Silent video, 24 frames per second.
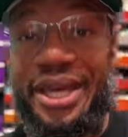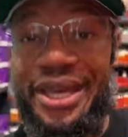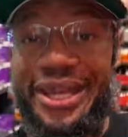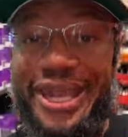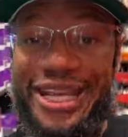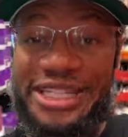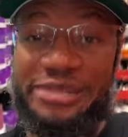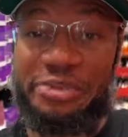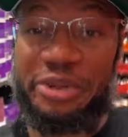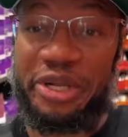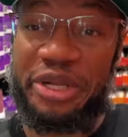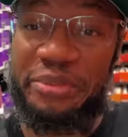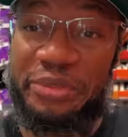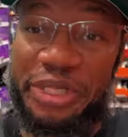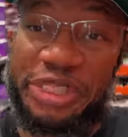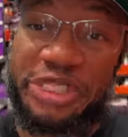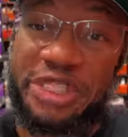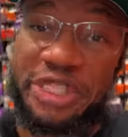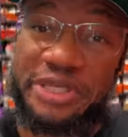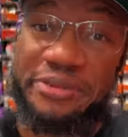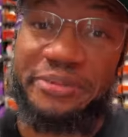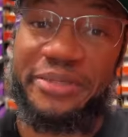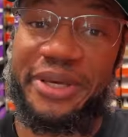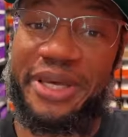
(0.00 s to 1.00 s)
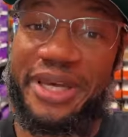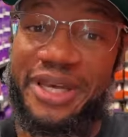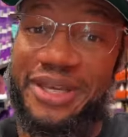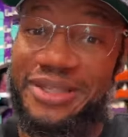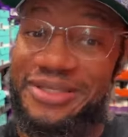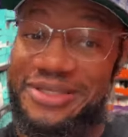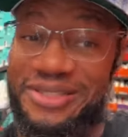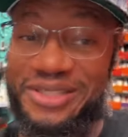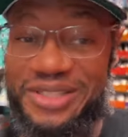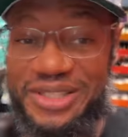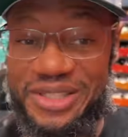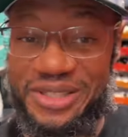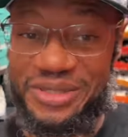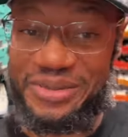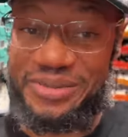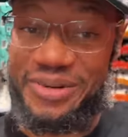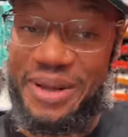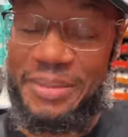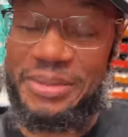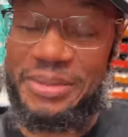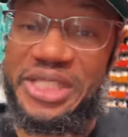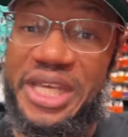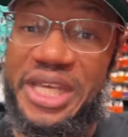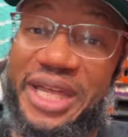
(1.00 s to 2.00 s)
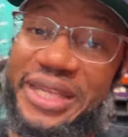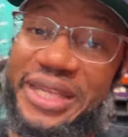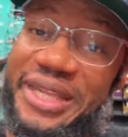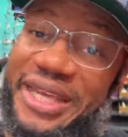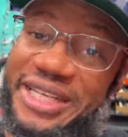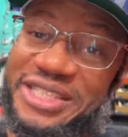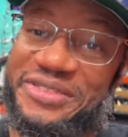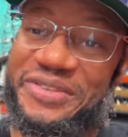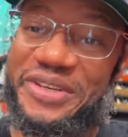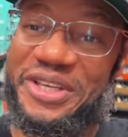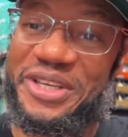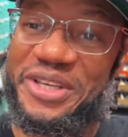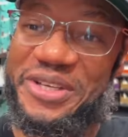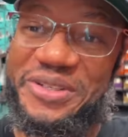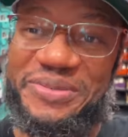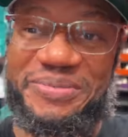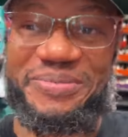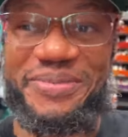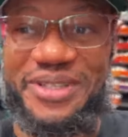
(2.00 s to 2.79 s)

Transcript: And that's pretty much it, man. So I'm gonna see y'all next video.